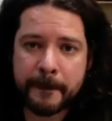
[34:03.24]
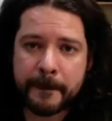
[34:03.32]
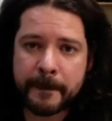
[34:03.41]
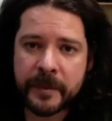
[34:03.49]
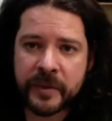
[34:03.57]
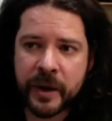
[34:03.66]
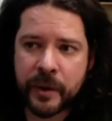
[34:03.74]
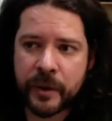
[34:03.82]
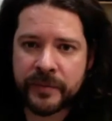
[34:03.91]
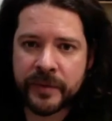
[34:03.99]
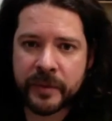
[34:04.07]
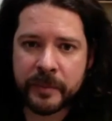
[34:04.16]
in narrative
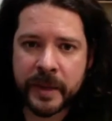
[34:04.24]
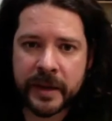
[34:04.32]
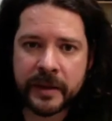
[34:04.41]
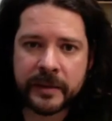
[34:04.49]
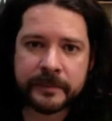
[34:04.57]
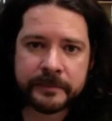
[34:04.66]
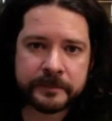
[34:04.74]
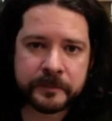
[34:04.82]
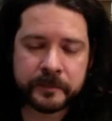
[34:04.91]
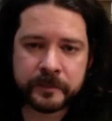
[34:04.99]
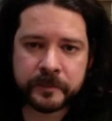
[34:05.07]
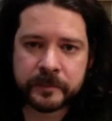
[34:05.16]
filmmaking.
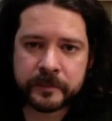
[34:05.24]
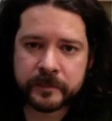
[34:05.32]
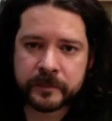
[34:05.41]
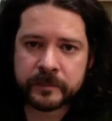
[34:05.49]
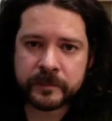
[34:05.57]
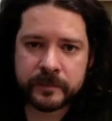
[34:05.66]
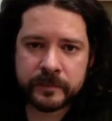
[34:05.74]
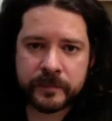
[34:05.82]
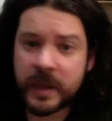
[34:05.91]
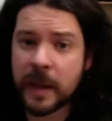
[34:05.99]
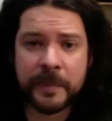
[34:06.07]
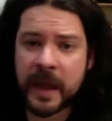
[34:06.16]

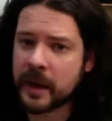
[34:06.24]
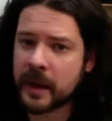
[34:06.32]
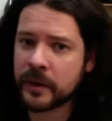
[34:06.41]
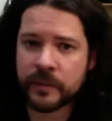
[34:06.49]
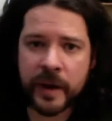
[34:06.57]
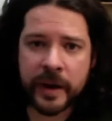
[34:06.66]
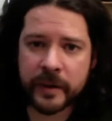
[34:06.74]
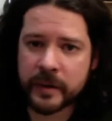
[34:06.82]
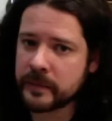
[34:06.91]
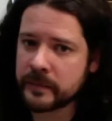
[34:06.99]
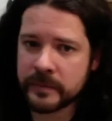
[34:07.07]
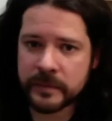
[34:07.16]
I'm not a good writer.
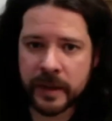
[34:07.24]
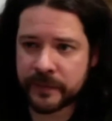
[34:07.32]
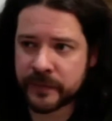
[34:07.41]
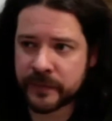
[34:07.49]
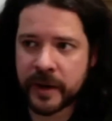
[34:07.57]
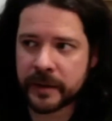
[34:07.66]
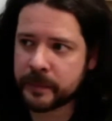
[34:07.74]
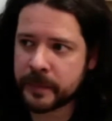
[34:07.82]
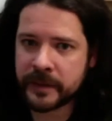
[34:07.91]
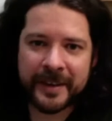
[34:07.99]
I've tried, but